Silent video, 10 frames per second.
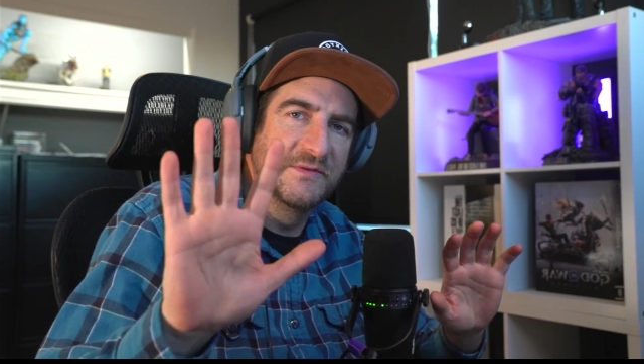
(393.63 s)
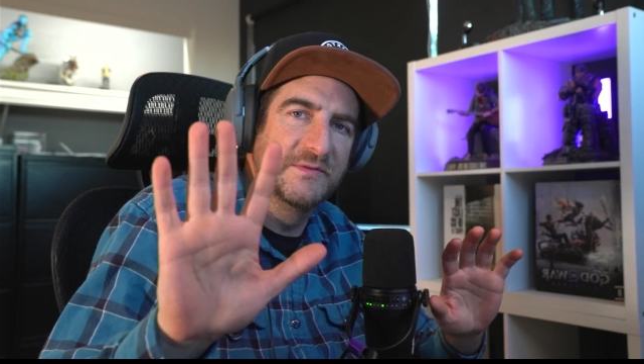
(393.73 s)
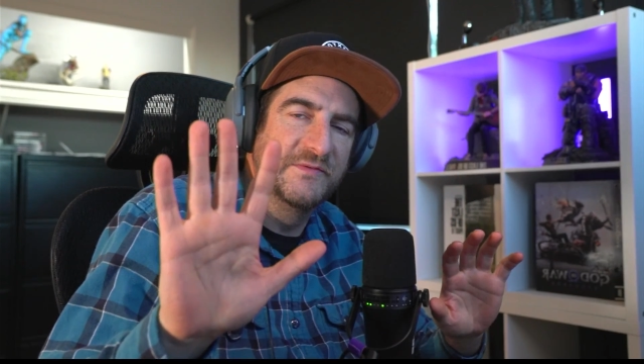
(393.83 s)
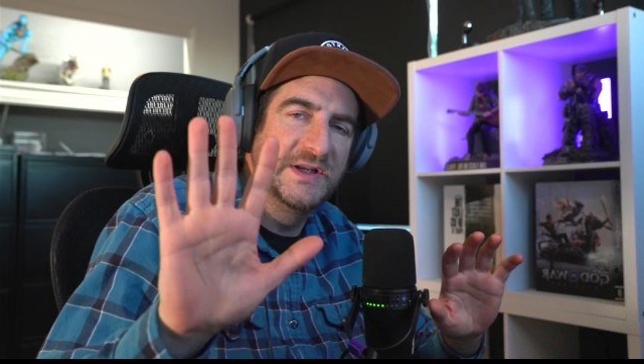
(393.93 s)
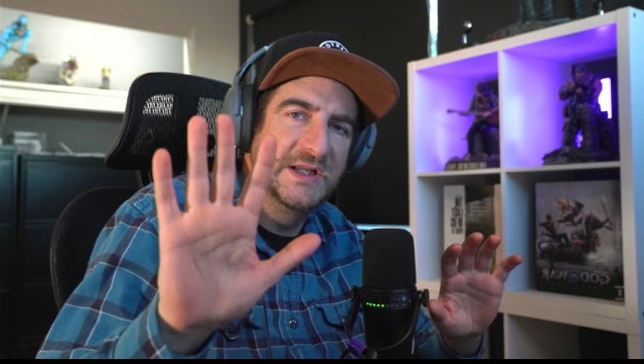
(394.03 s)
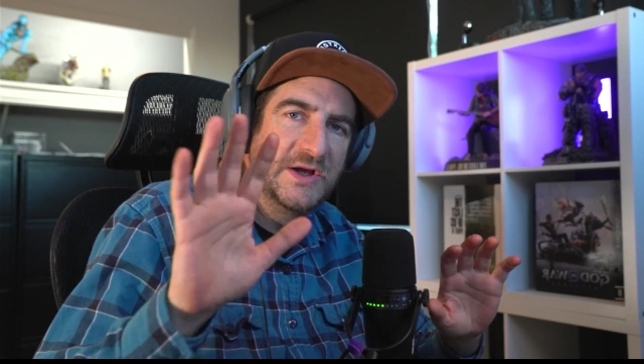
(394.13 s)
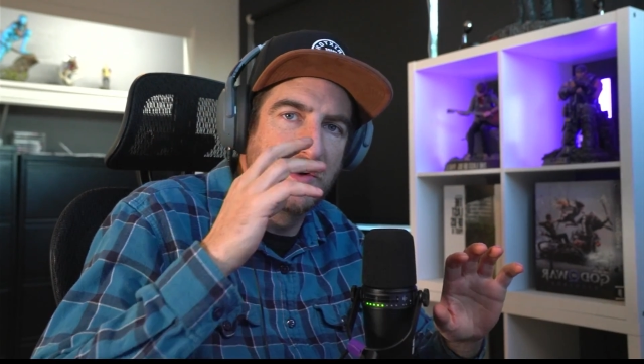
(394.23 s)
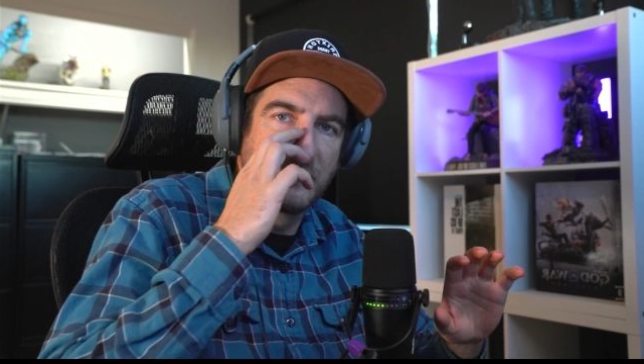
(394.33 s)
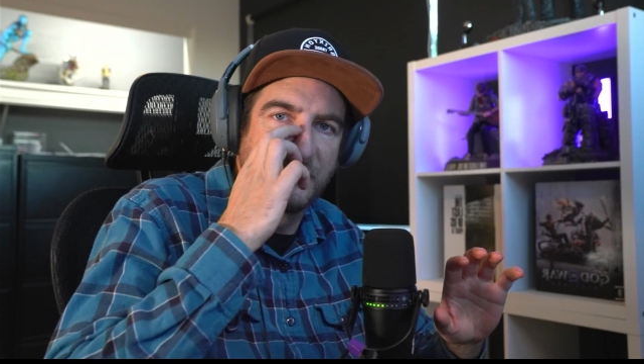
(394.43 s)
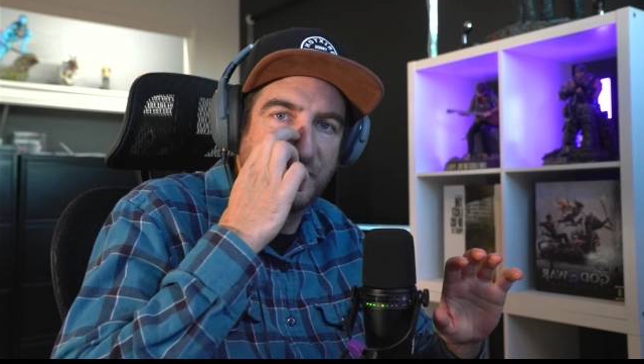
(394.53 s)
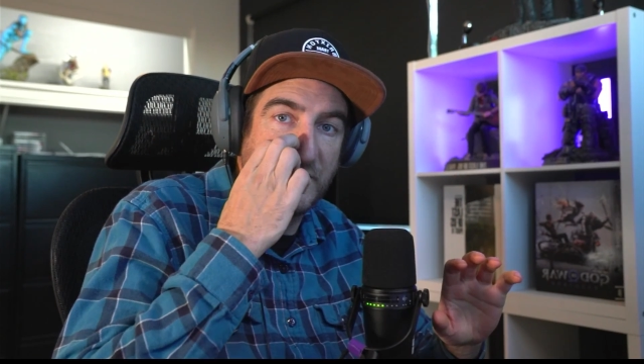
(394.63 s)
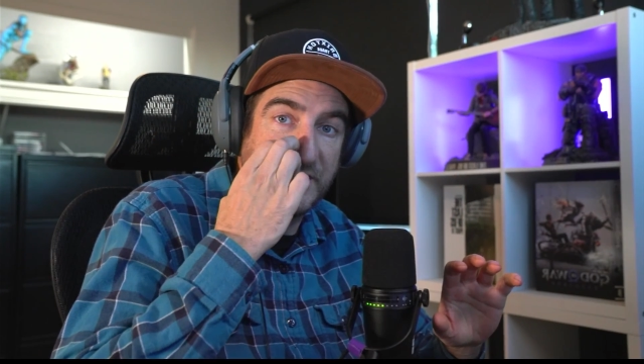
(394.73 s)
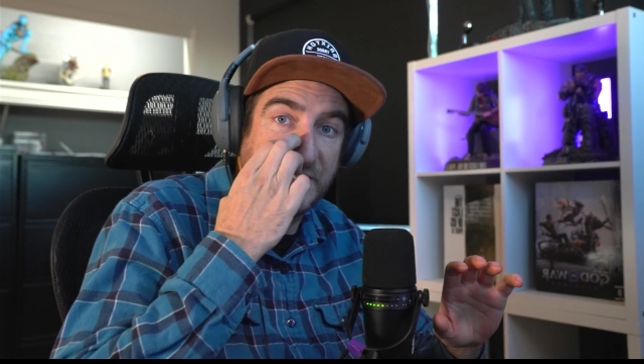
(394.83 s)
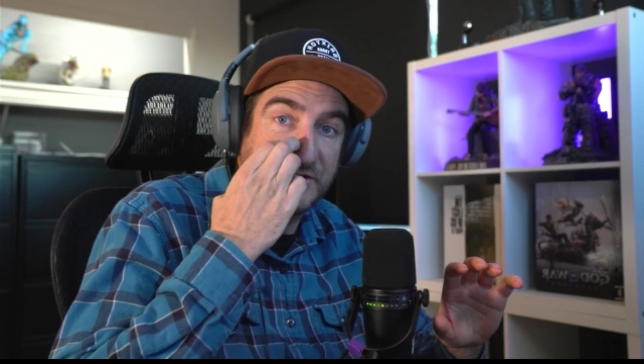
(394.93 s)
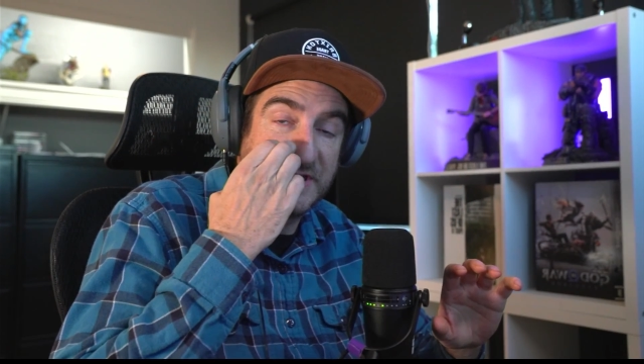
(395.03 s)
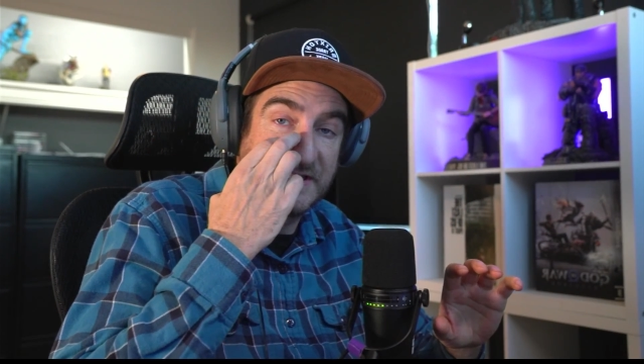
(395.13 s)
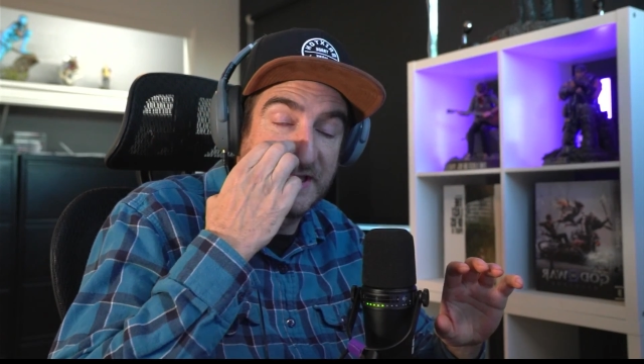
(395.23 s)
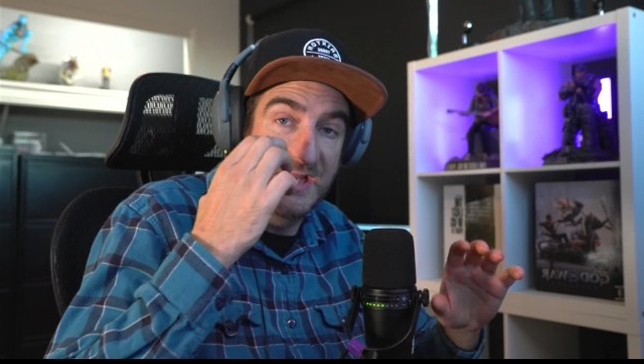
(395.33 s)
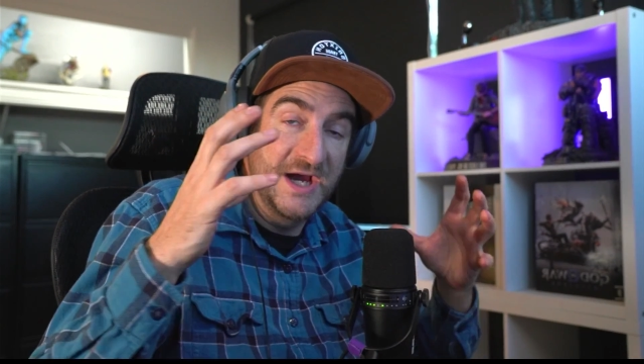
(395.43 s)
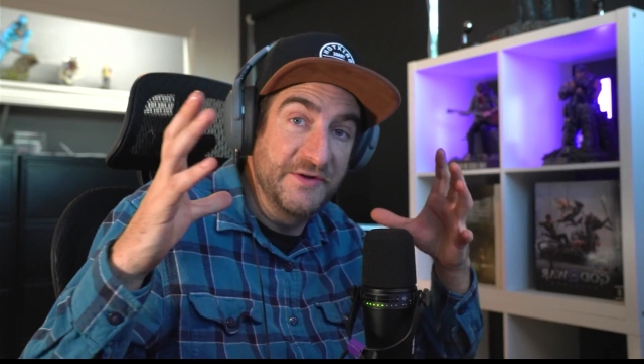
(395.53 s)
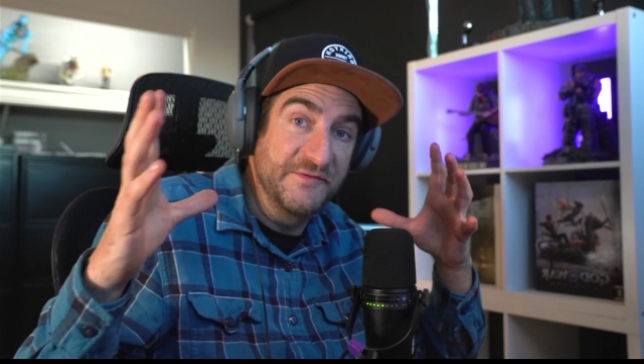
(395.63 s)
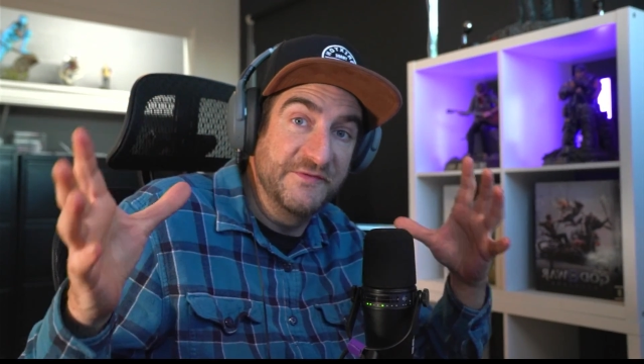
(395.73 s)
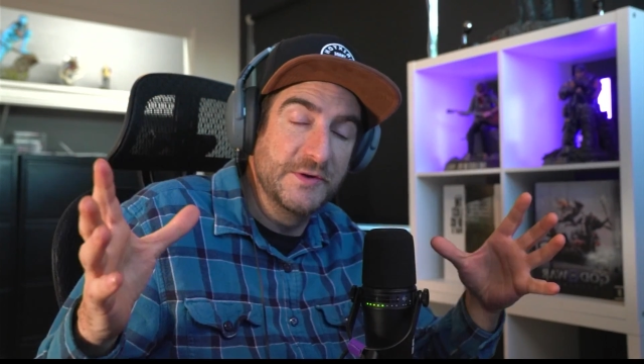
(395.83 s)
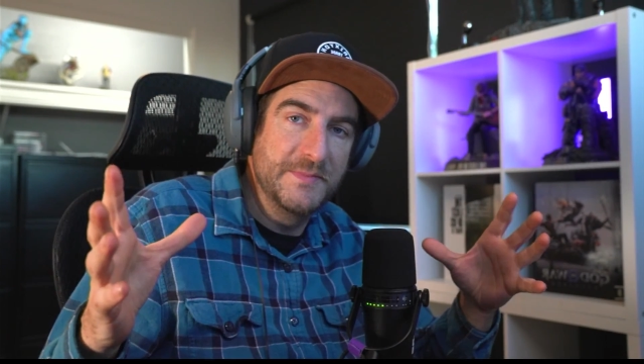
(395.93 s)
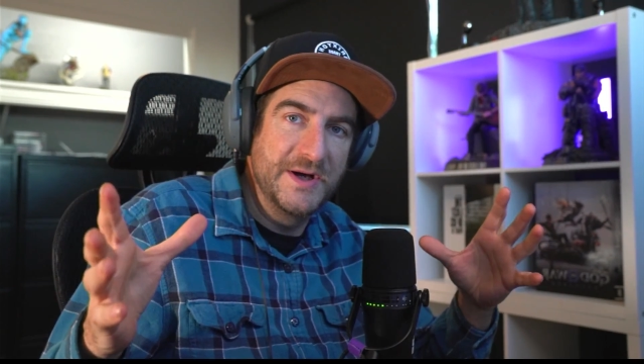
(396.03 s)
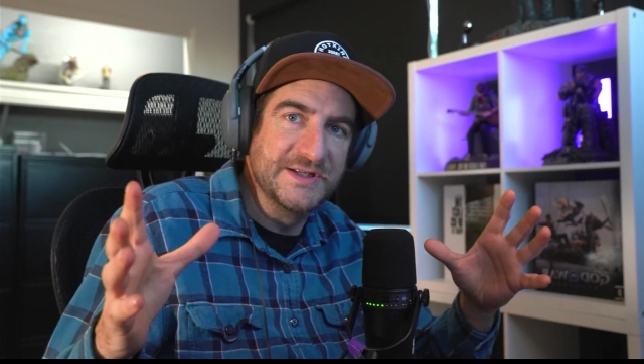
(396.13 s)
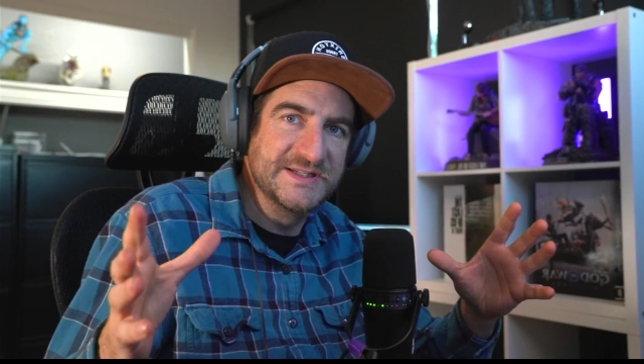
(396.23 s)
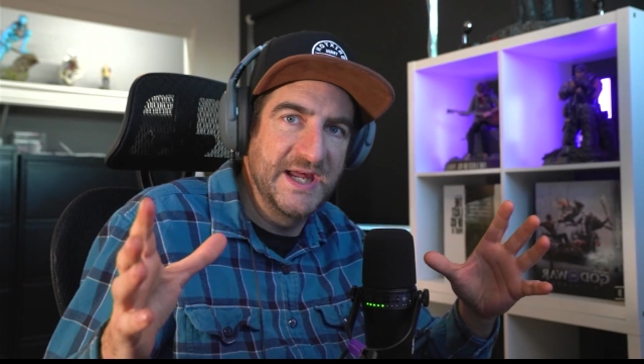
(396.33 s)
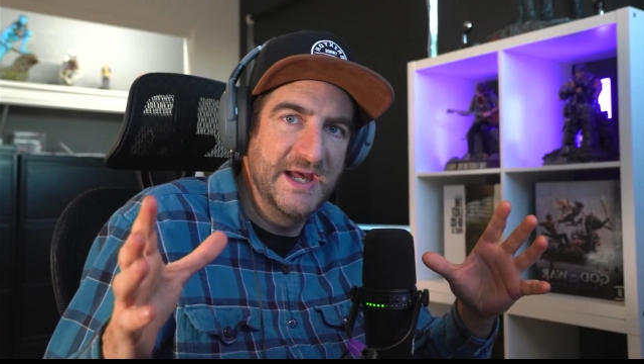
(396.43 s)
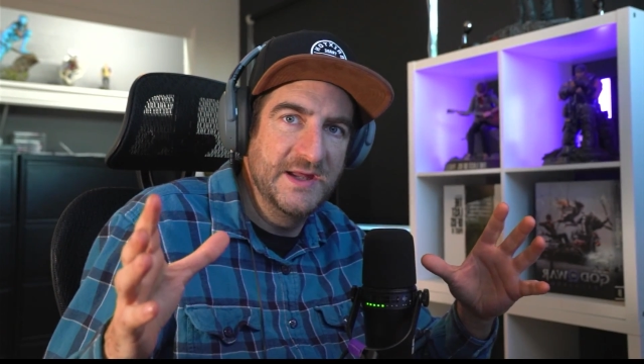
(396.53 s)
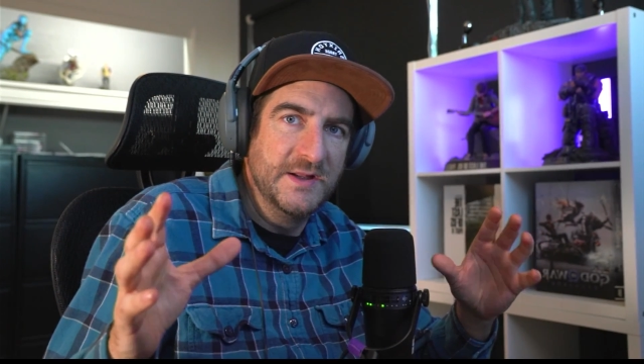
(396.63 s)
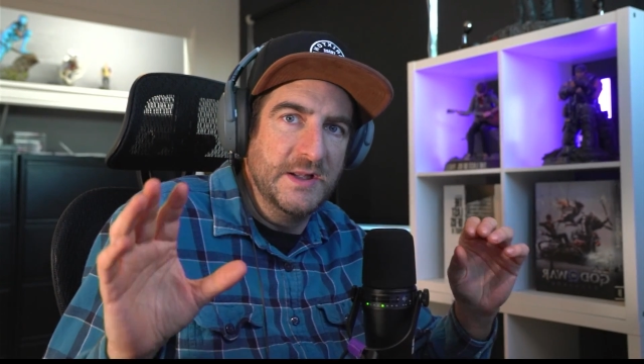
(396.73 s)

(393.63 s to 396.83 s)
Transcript: video footage that they kind of film on set,